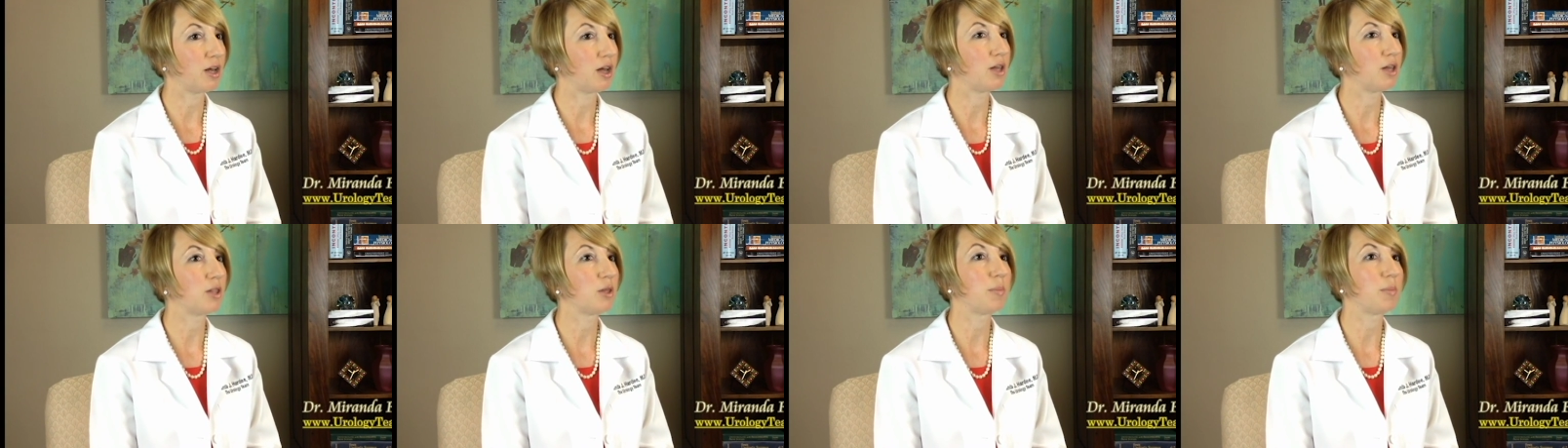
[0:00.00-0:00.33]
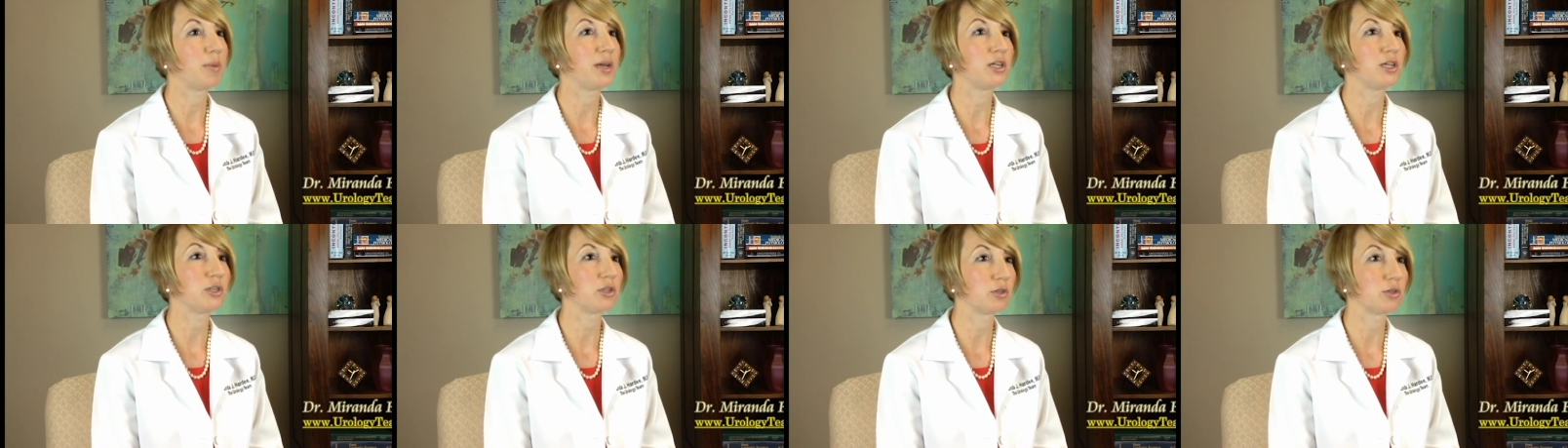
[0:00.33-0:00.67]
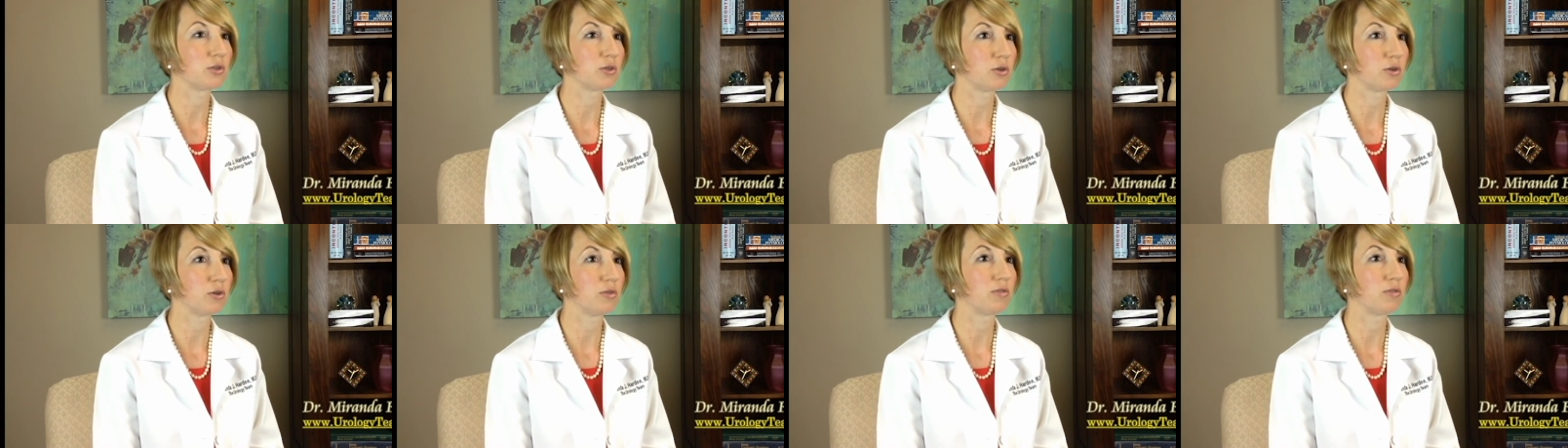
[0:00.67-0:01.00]
on the
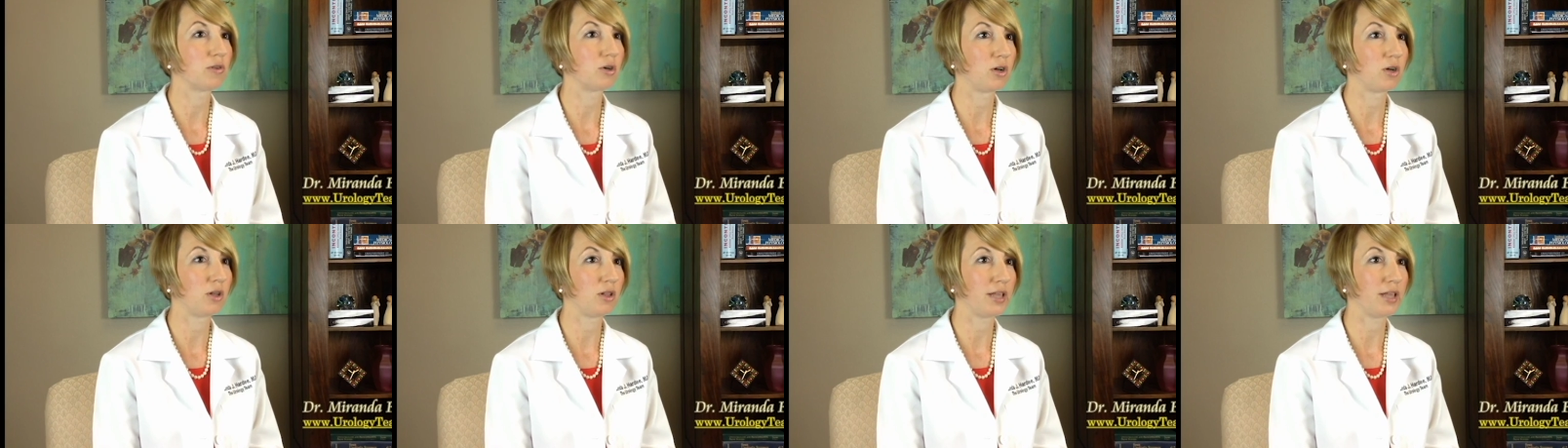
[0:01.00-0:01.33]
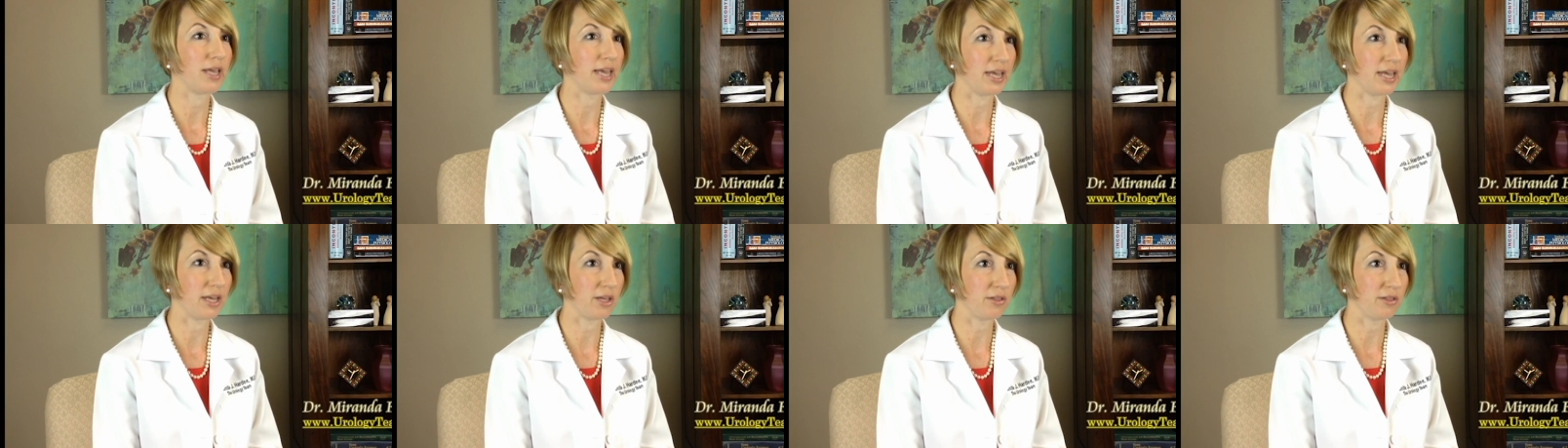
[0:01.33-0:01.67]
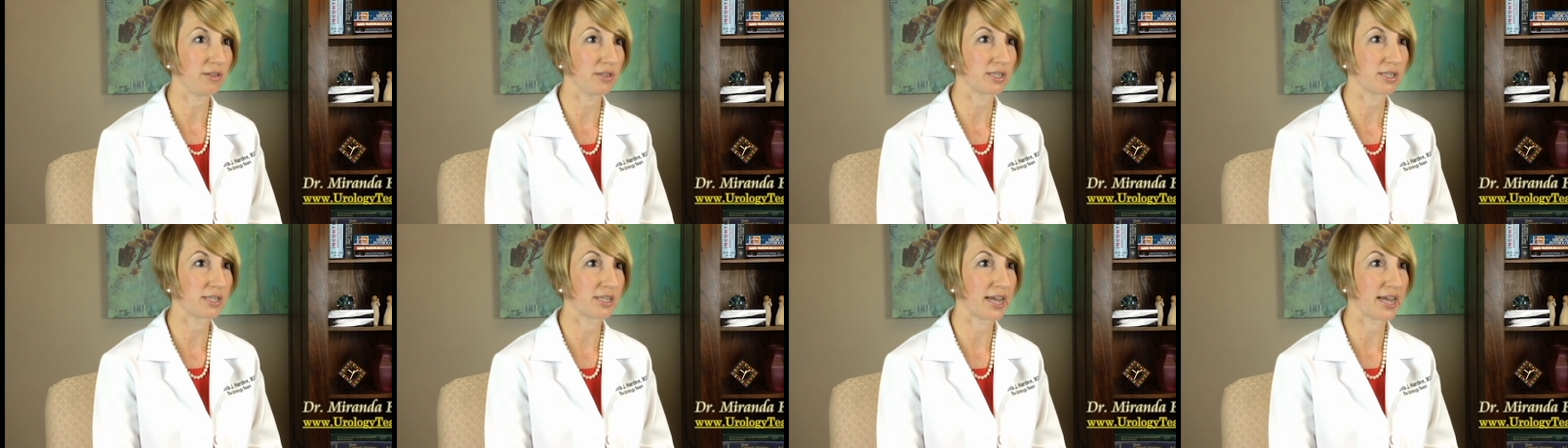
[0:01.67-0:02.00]
patient's overall
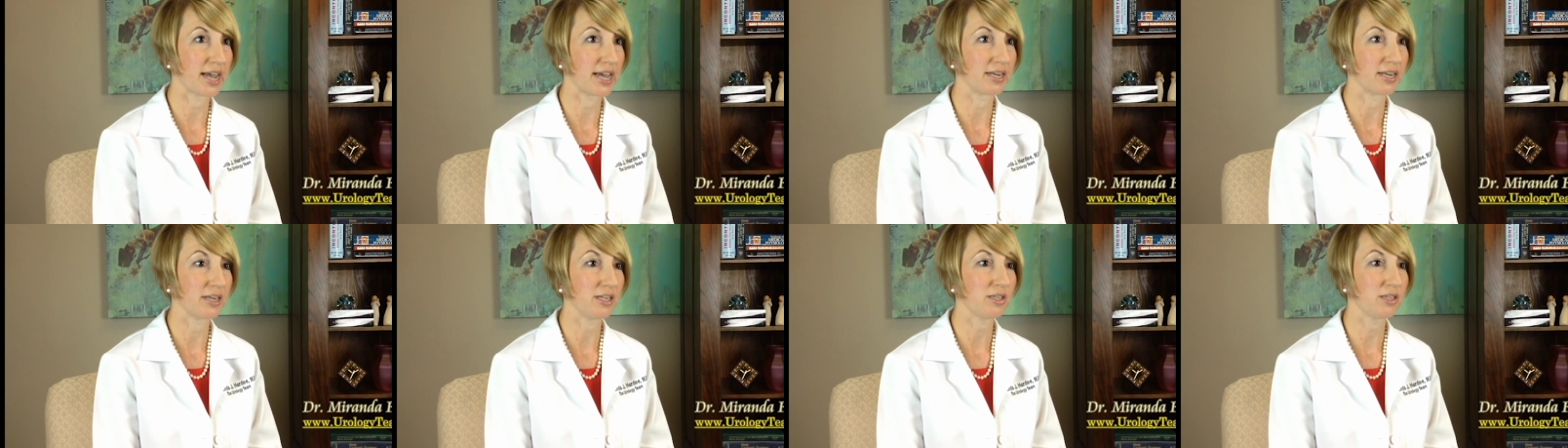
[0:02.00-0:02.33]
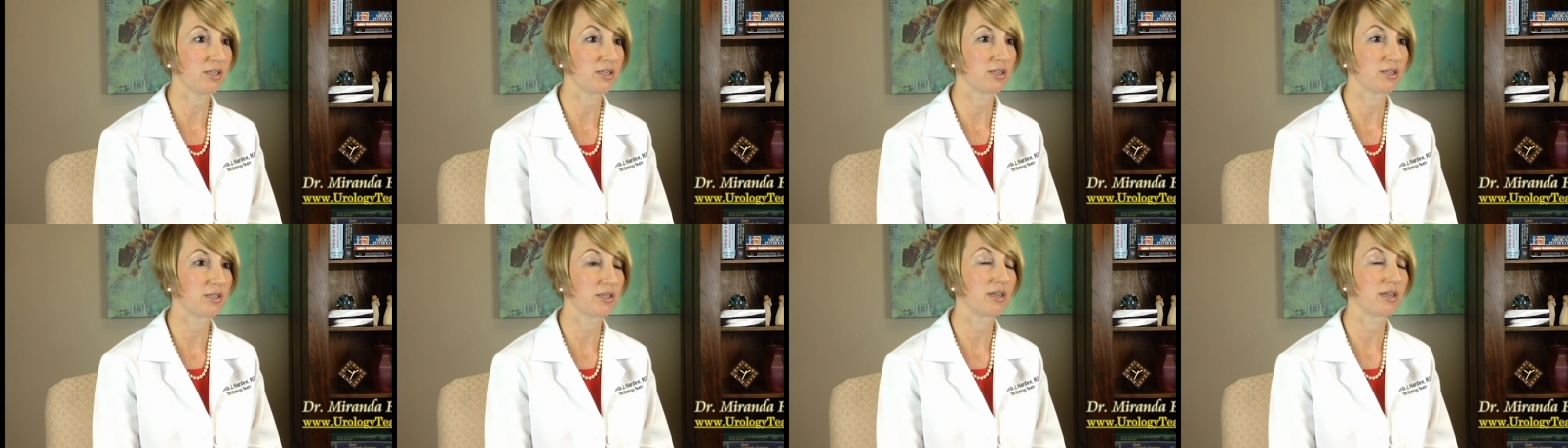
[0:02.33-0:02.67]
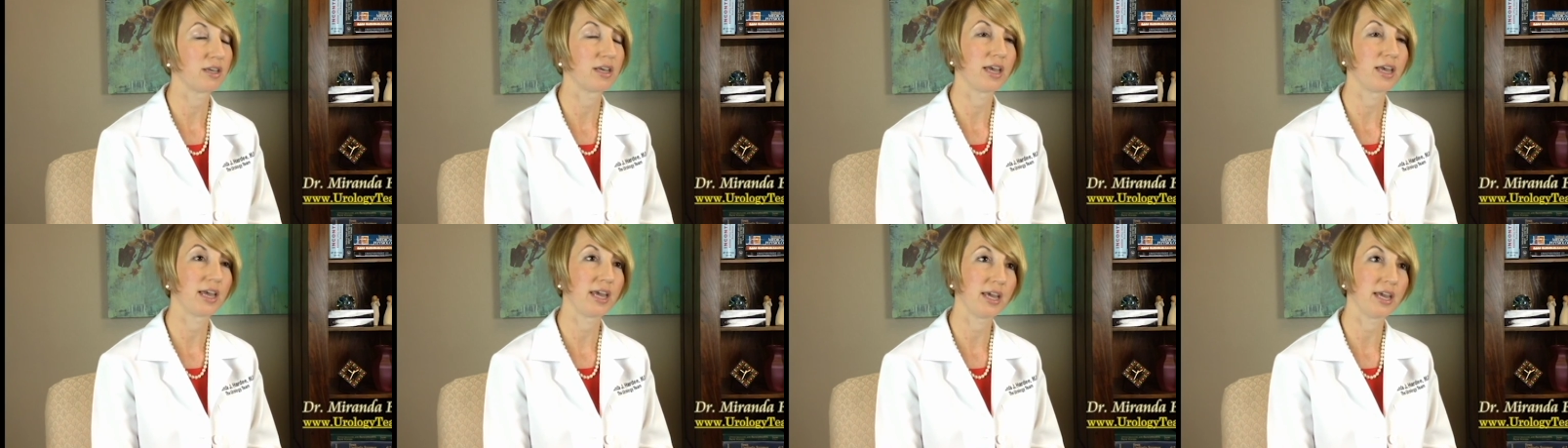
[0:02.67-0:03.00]
health status
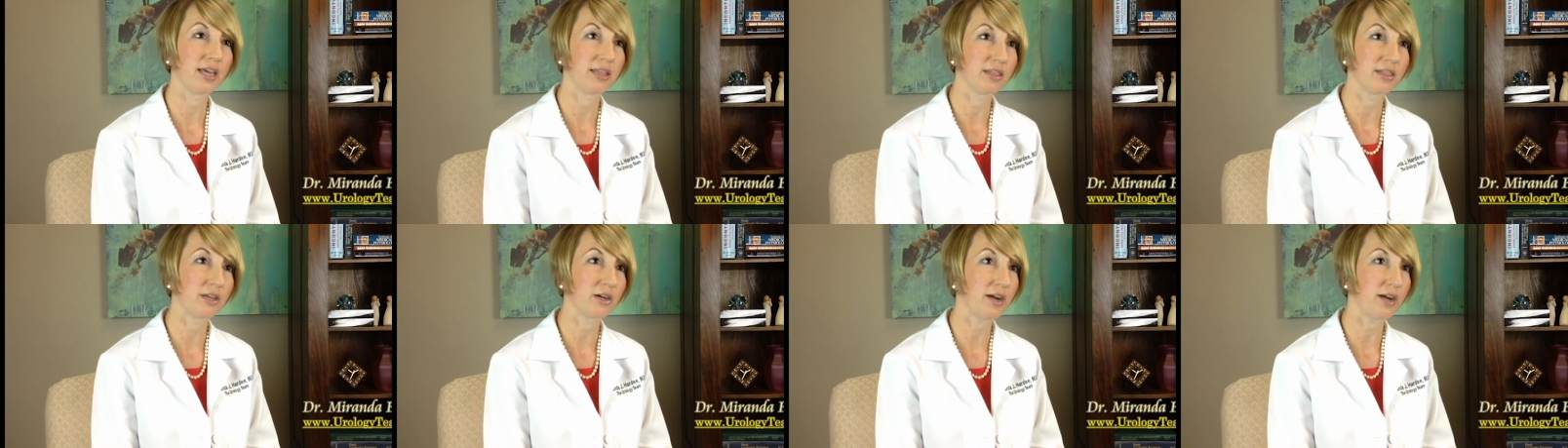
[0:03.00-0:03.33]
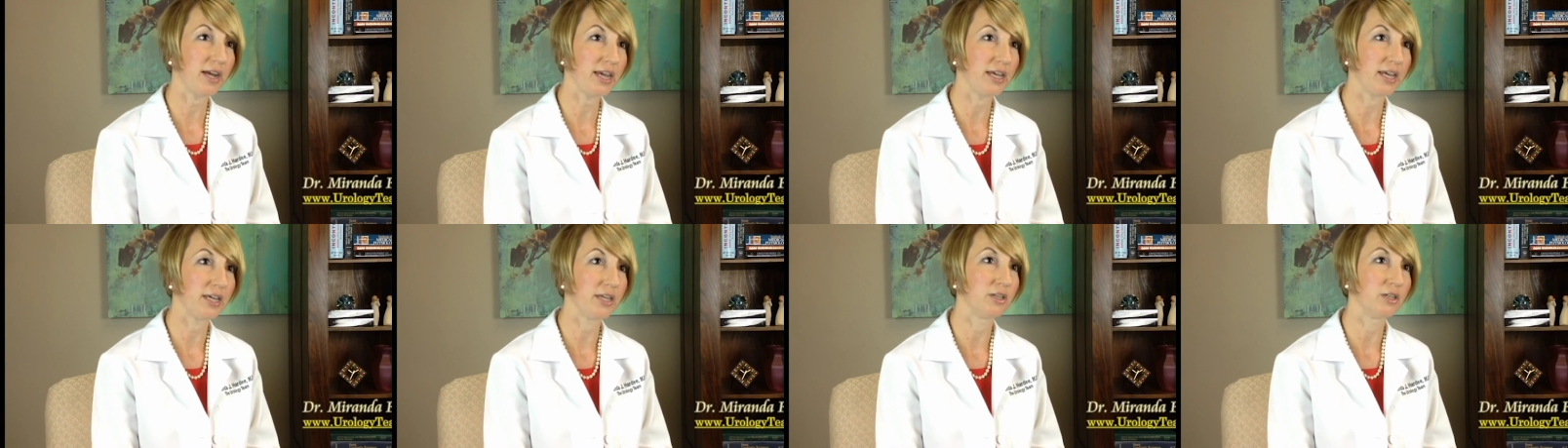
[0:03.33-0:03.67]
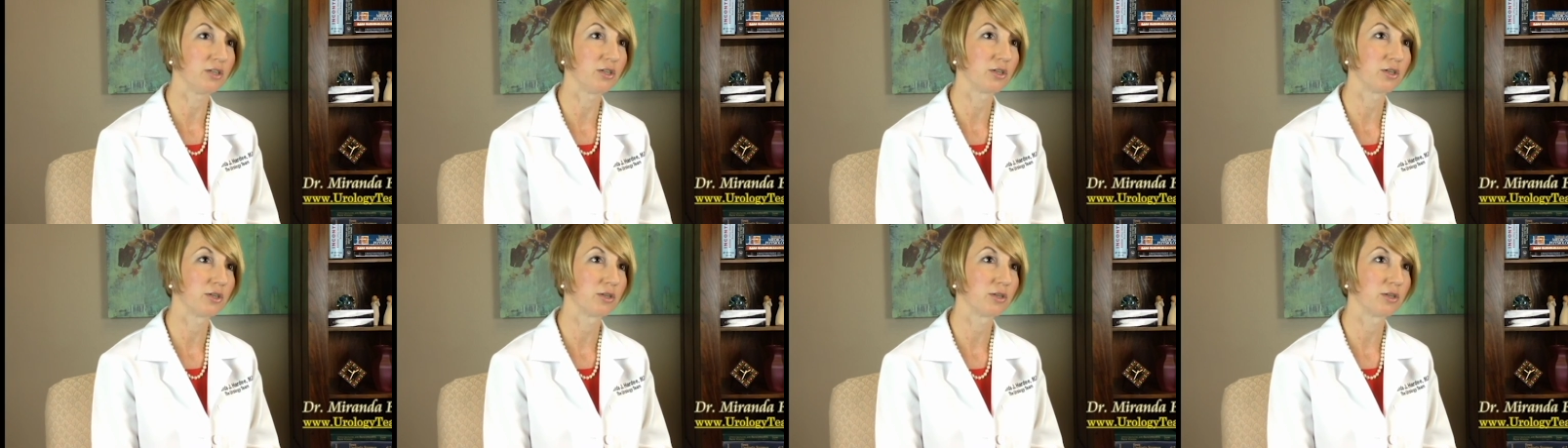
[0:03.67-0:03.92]
and their age.